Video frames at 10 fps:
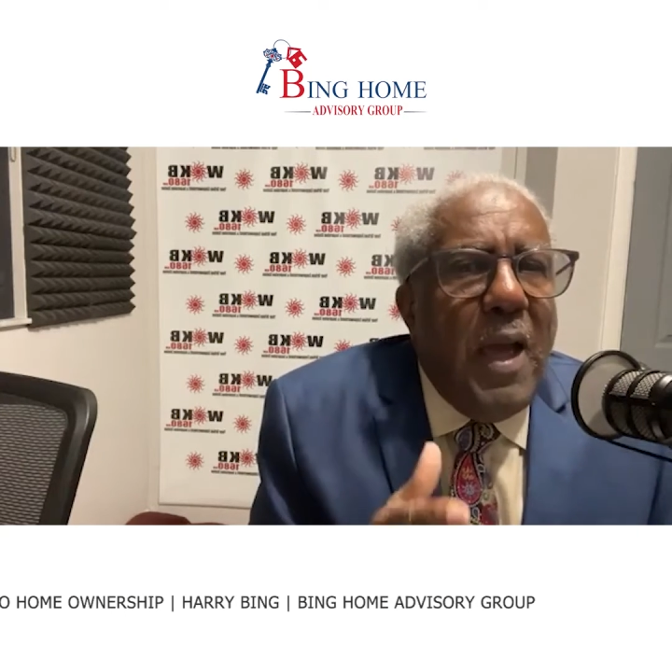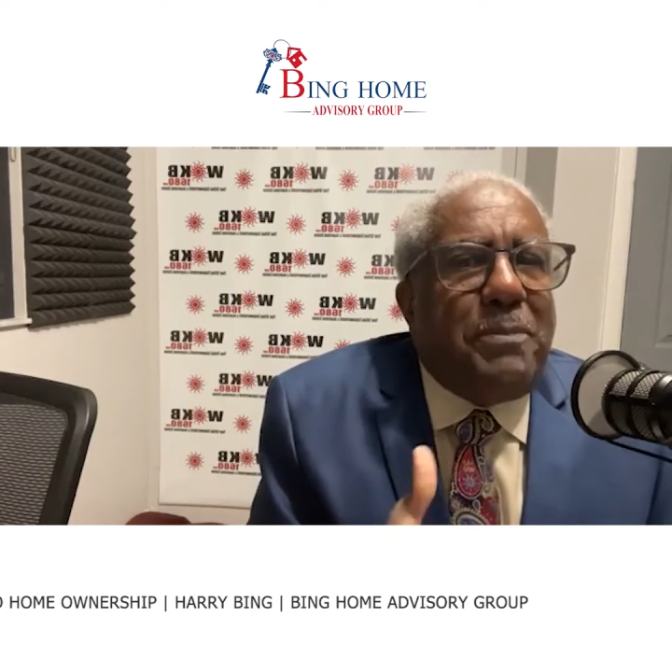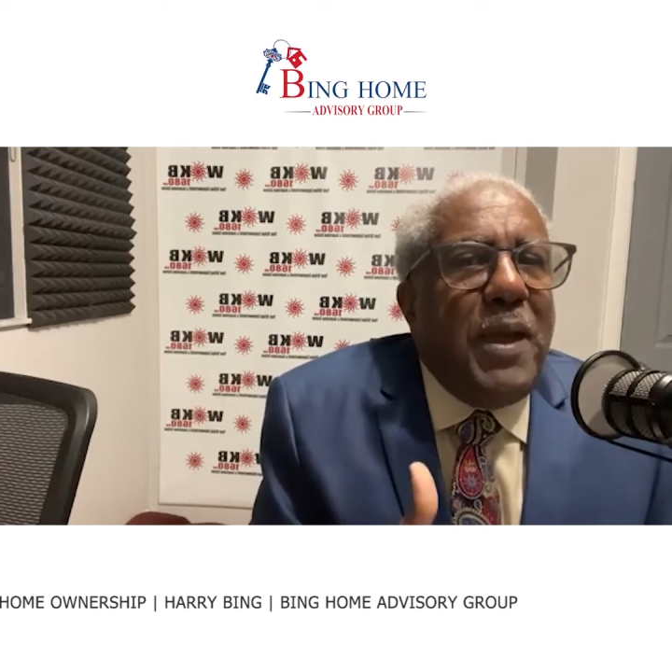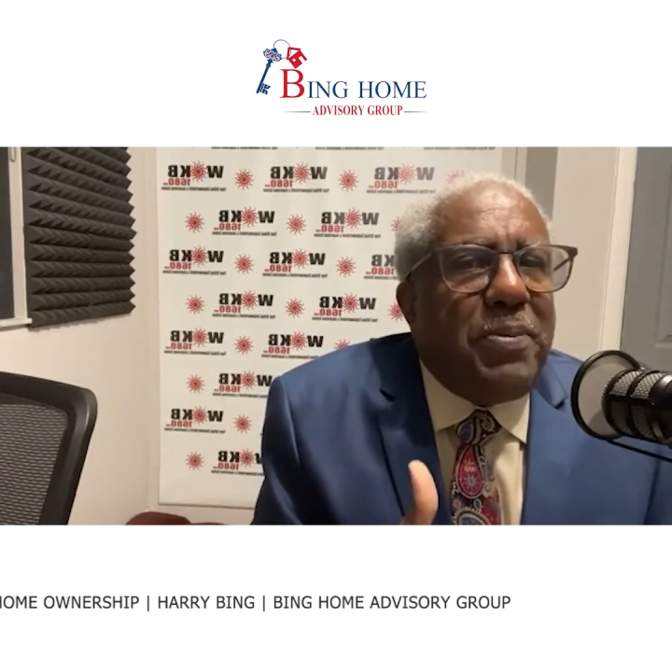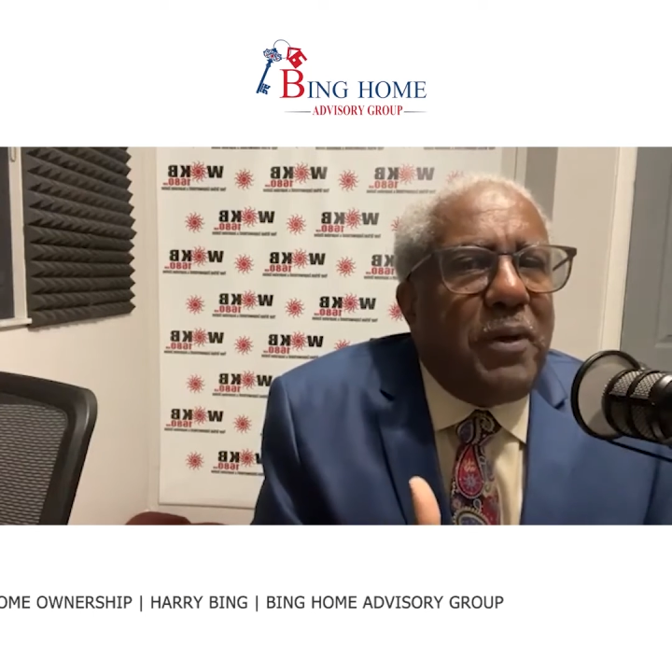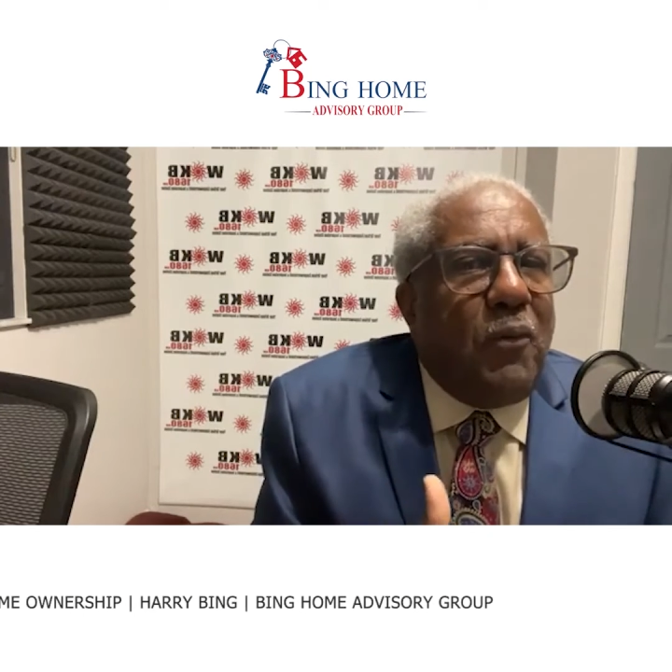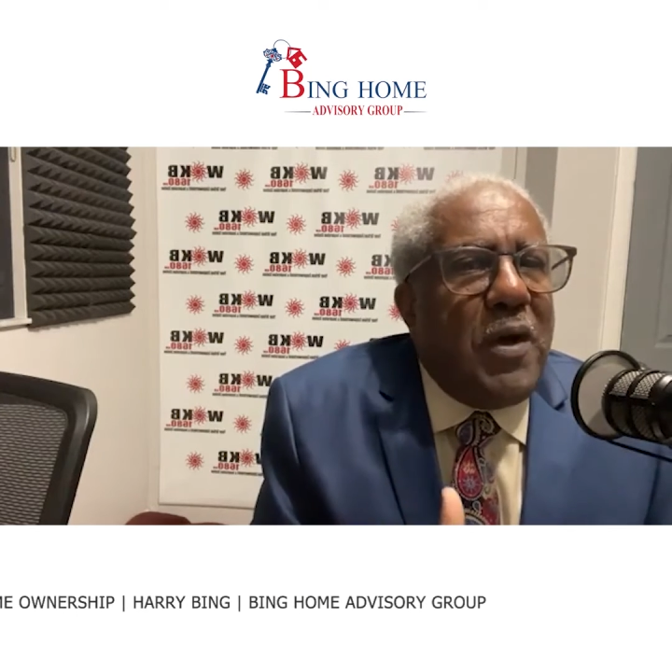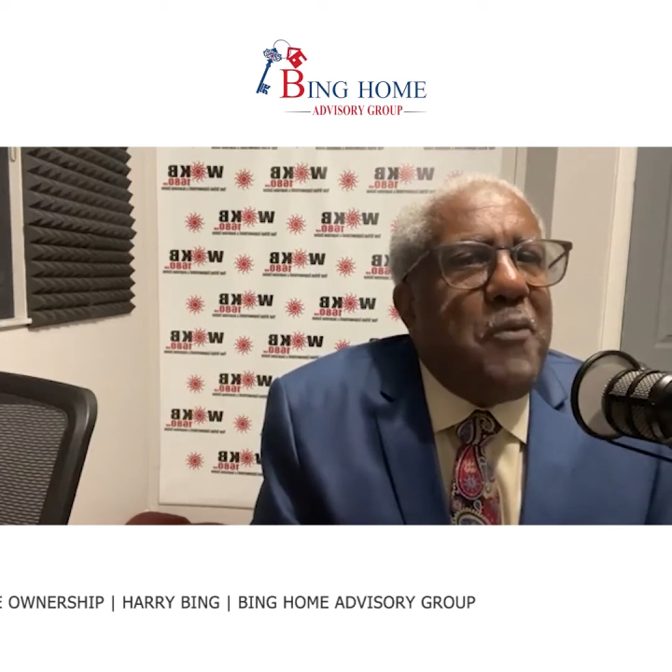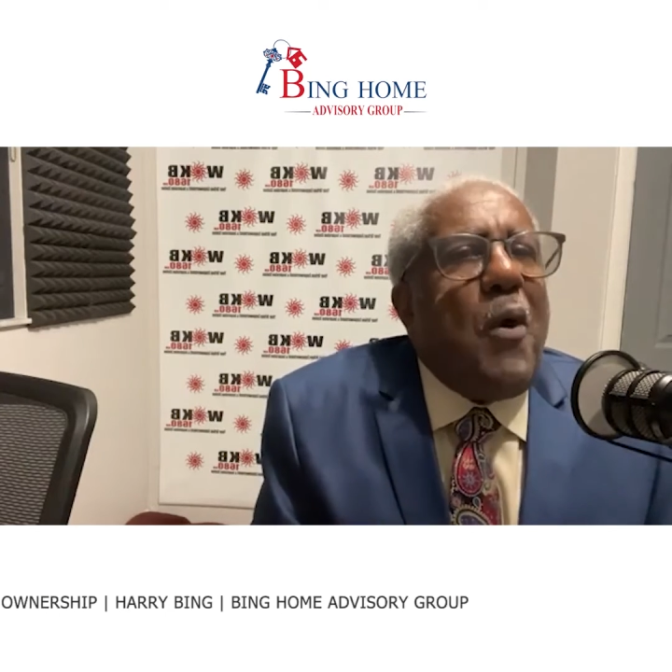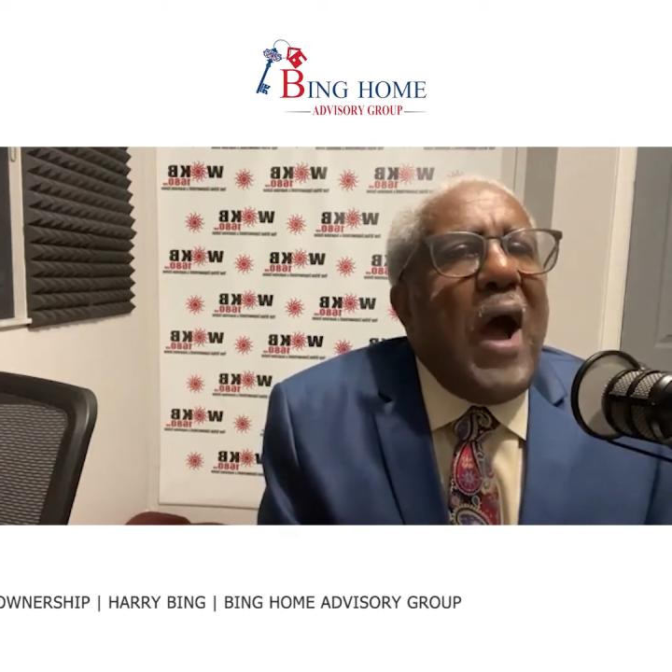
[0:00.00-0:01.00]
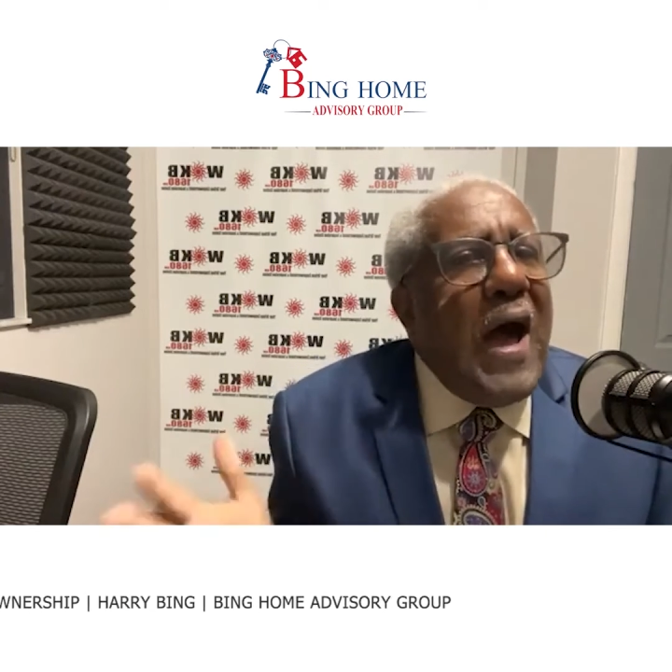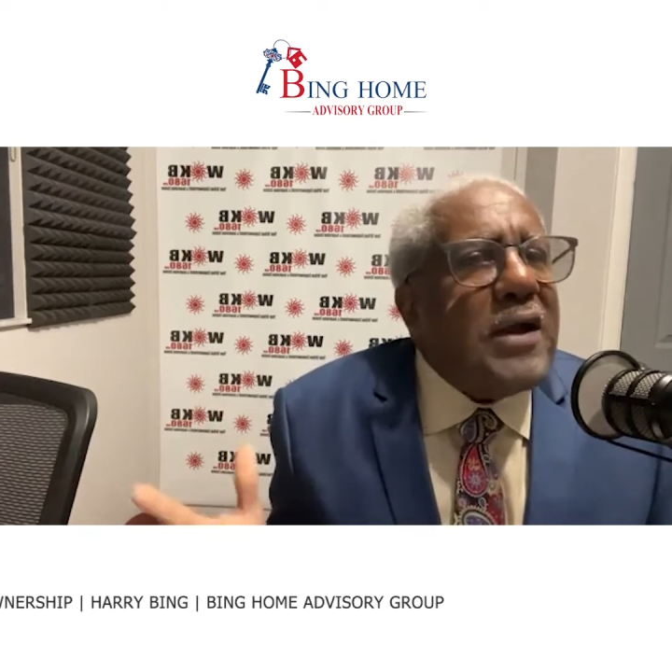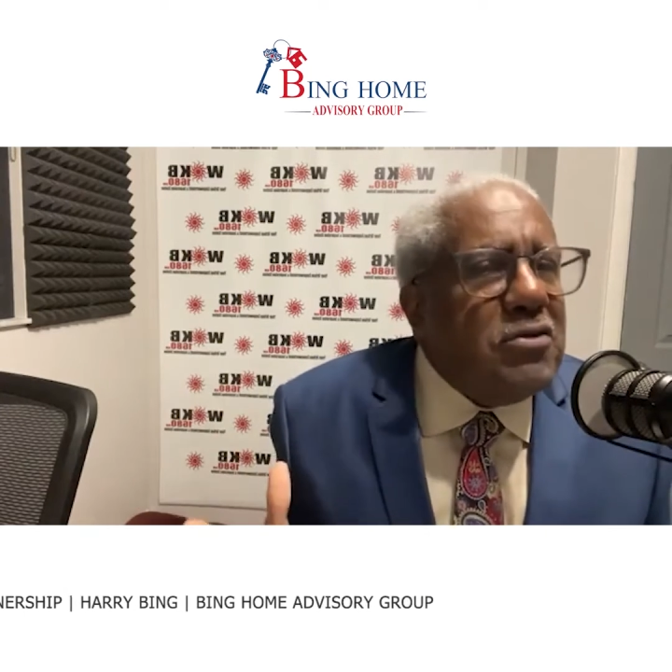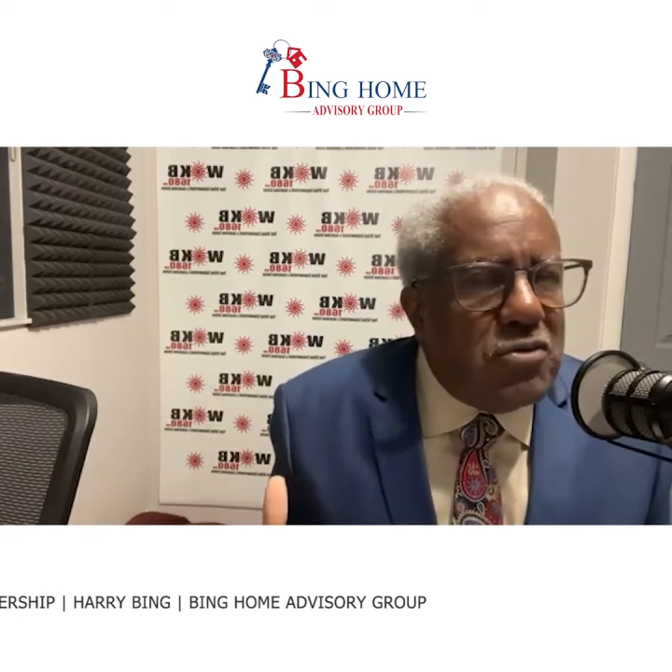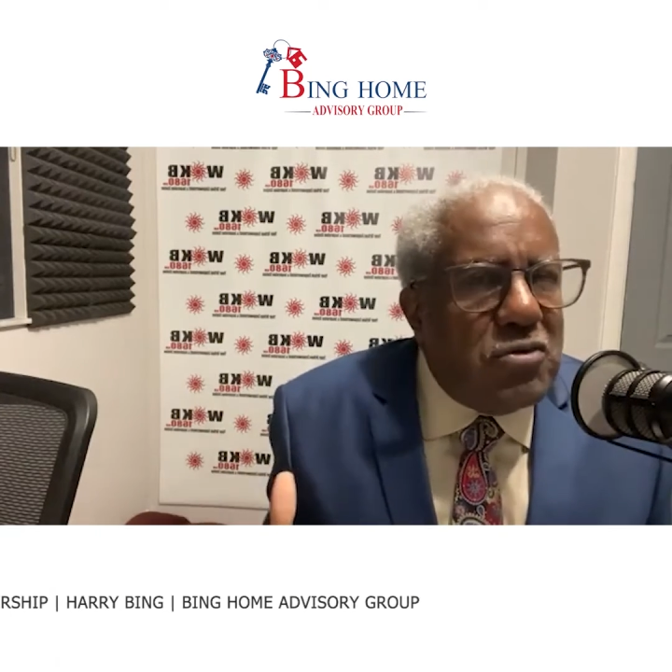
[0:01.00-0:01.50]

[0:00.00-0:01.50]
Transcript: And people don't wonder, well, how do you